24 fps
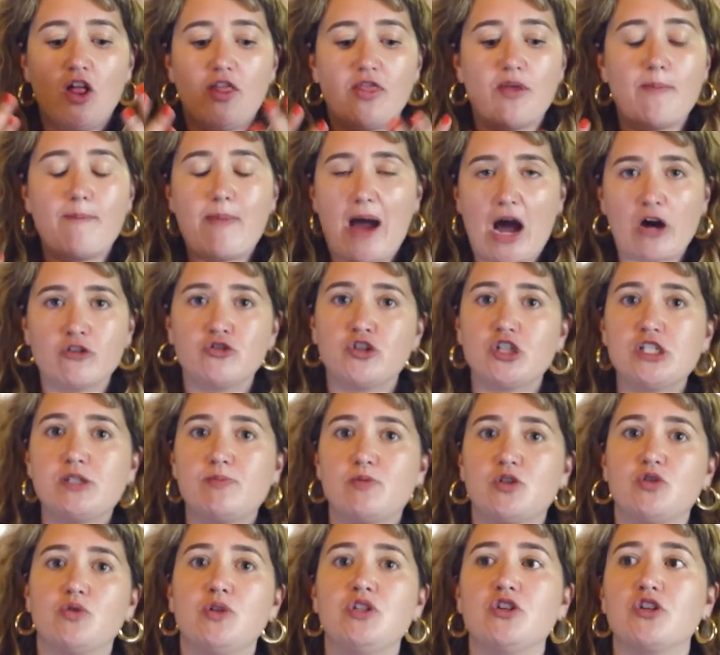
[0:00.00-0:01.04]
the boundaries
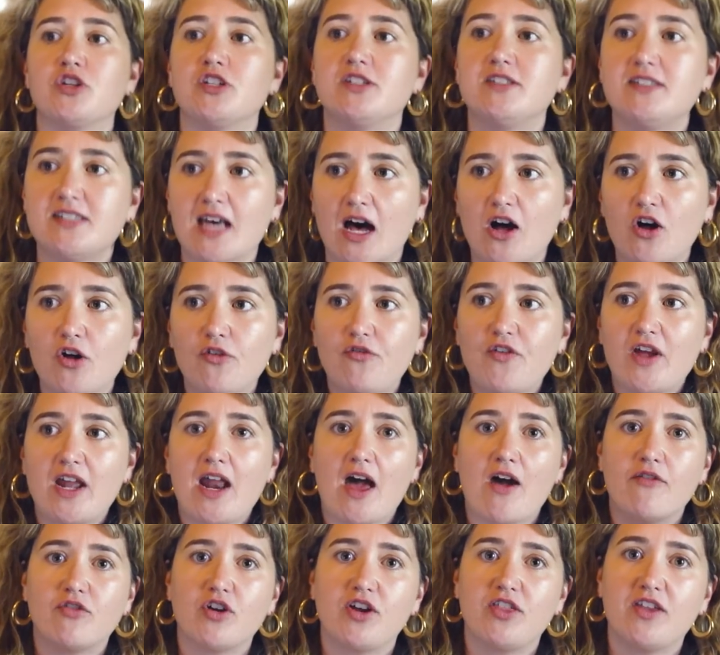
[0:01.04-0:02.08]
between yourself and
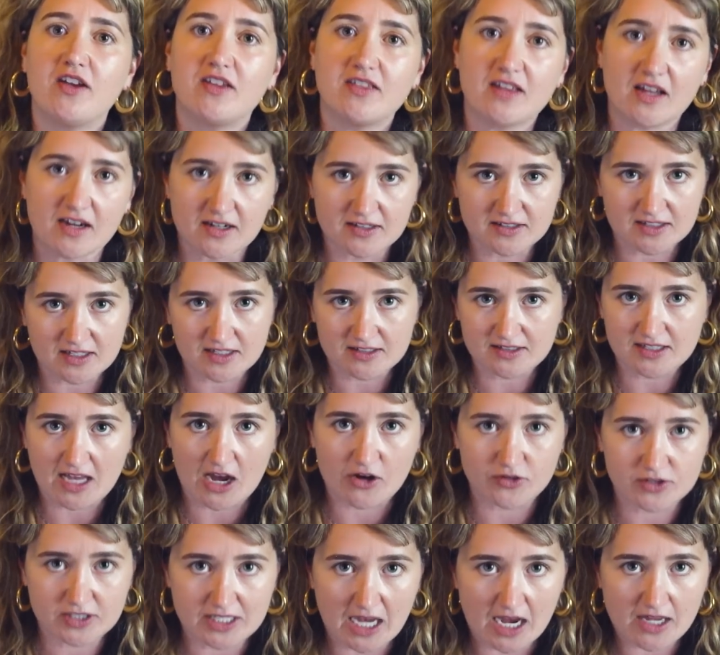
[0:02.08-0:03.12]
everything that exists
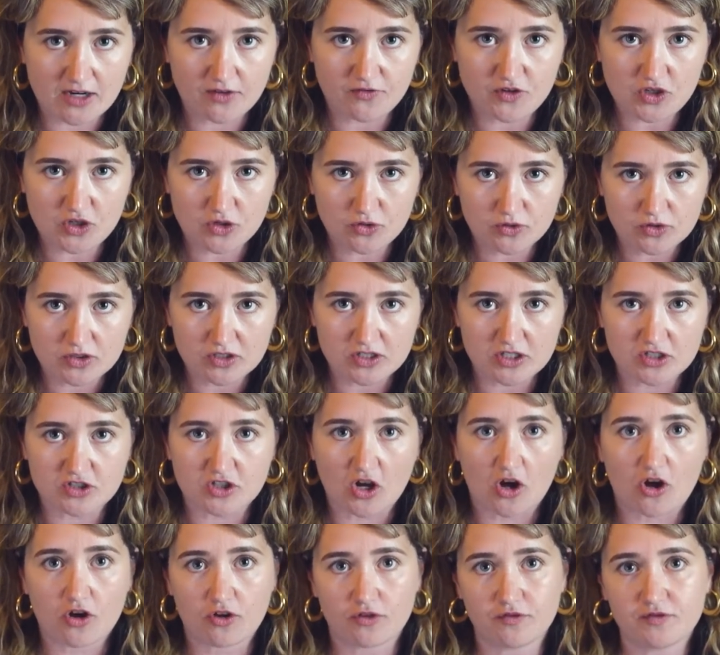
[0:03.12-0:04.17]
outside of you
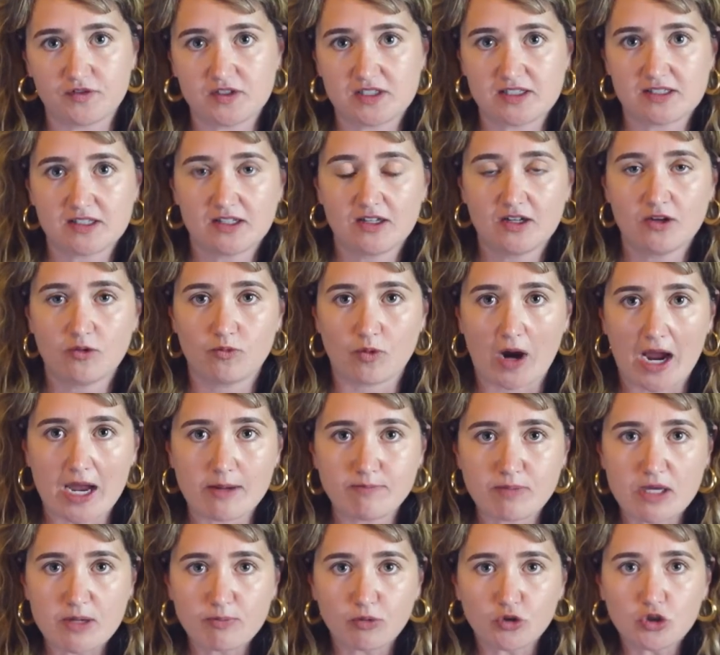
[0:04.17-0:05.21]
dissolves,
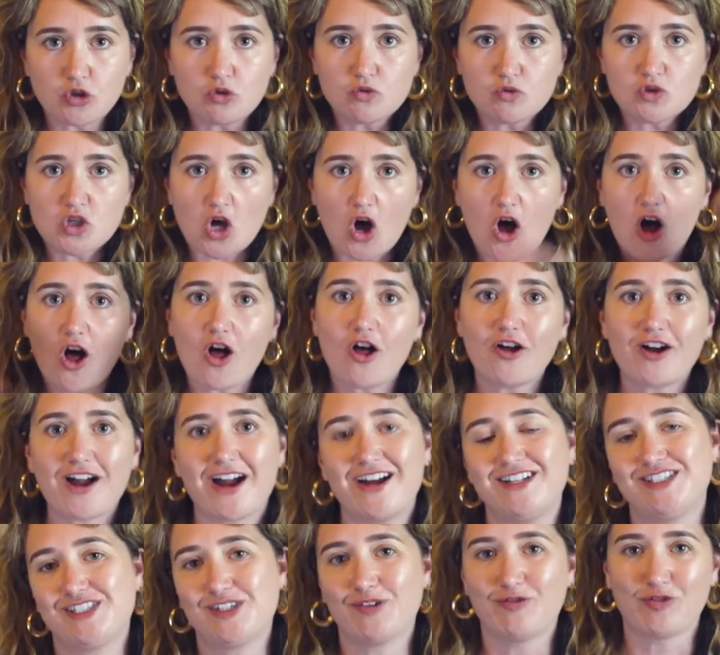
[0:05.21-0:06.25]
right? People use all
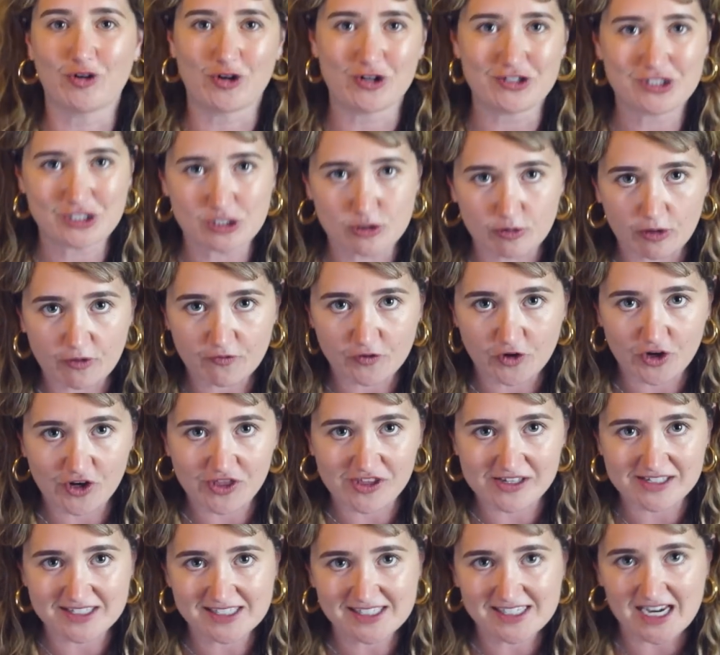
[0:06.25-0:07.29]
kinds of words to refer to
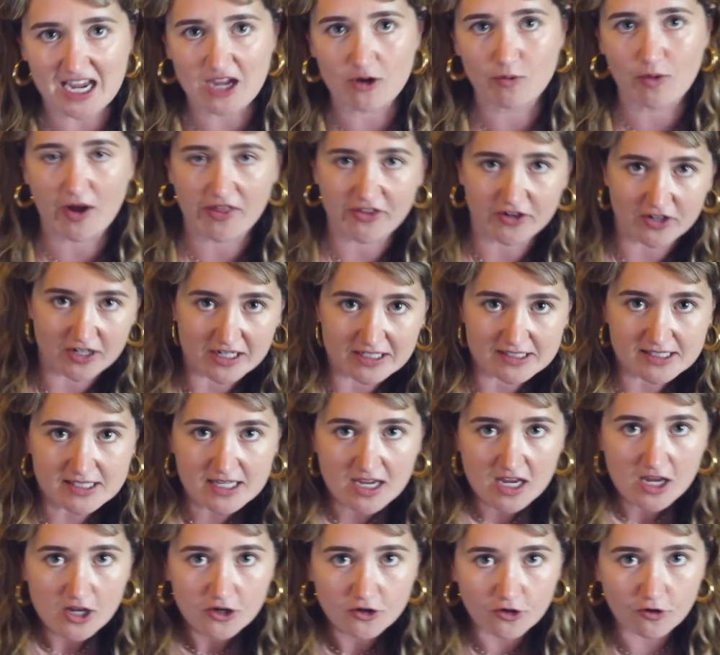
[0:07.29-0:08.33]
this state, whether it's
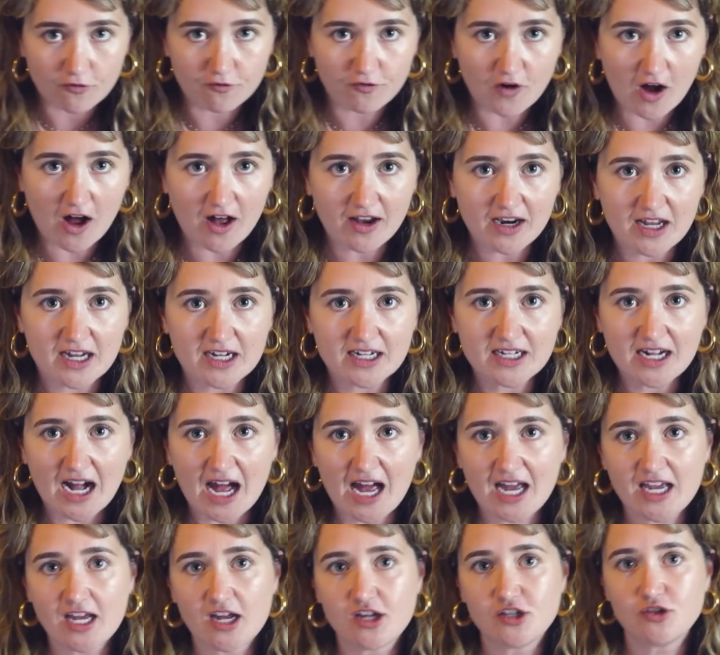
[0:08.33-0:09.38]
nirvana,
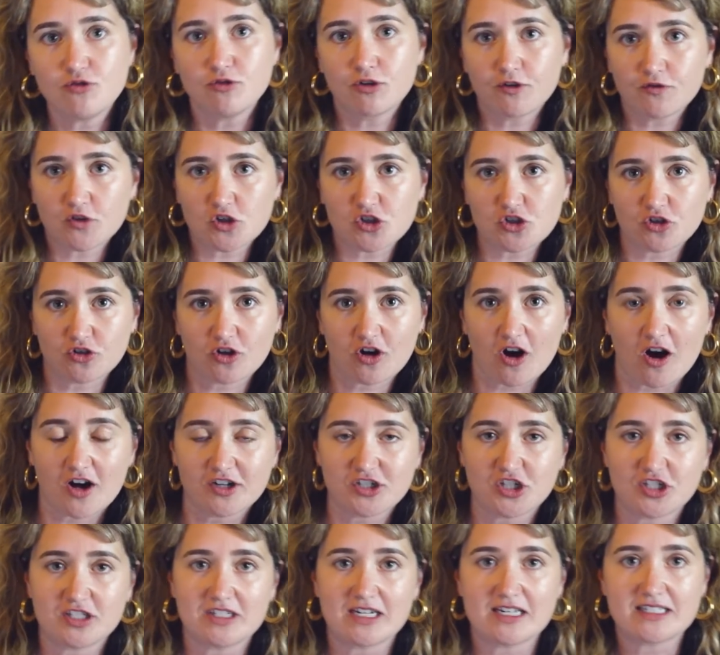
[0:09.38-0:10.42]
Gaia, universal
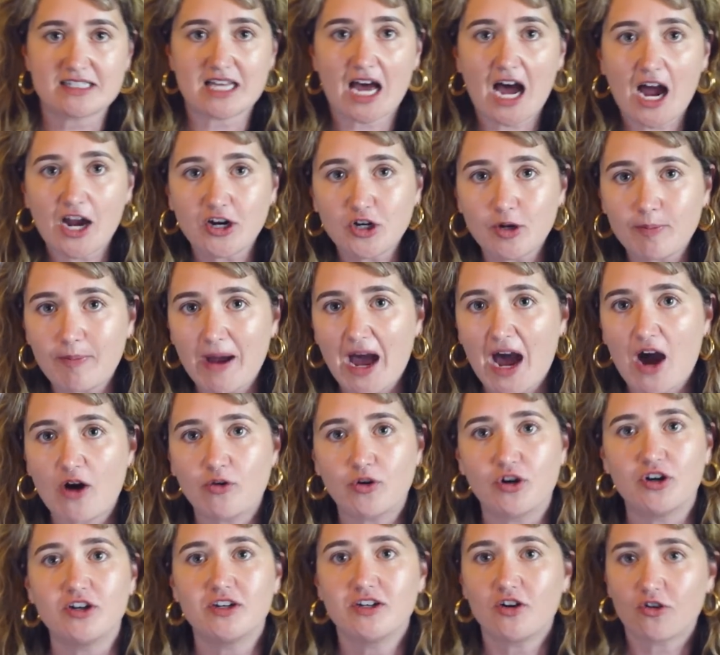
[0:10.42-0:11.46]
consciousness, higher
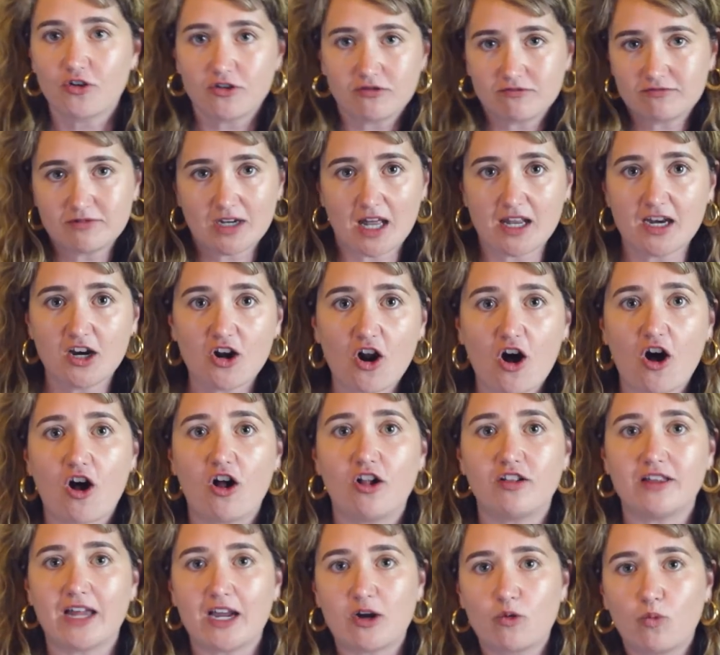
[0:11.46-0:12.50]
power, or none at
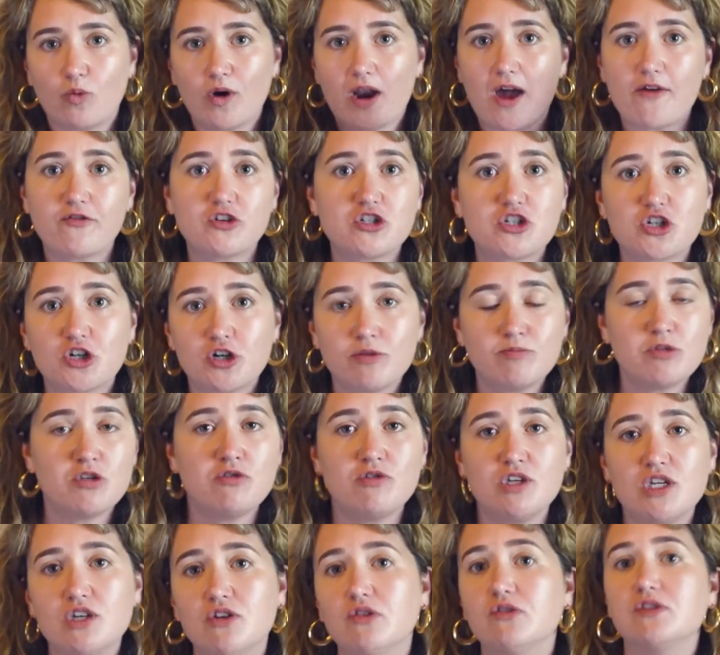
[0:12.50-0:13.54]
all. Like whatever term you
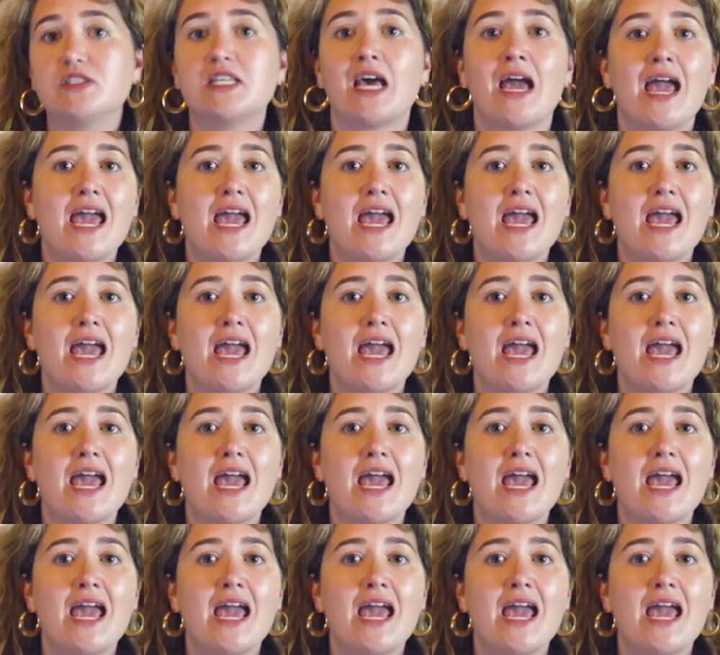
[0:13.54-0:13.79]
use,